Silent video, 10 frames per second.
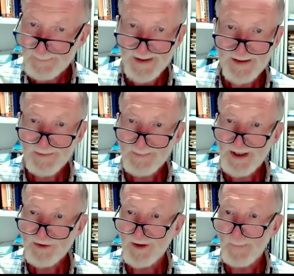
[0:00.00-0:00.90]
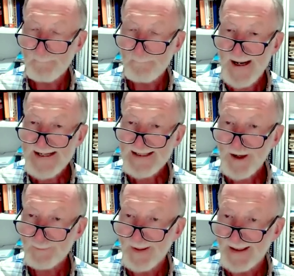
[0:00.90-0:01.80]
but I just mentioned it.
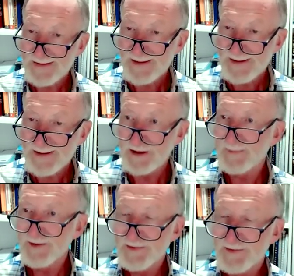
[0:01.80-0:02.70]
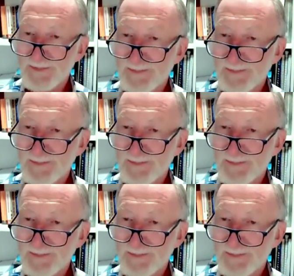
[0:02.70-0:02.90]
Mycobacterium, there's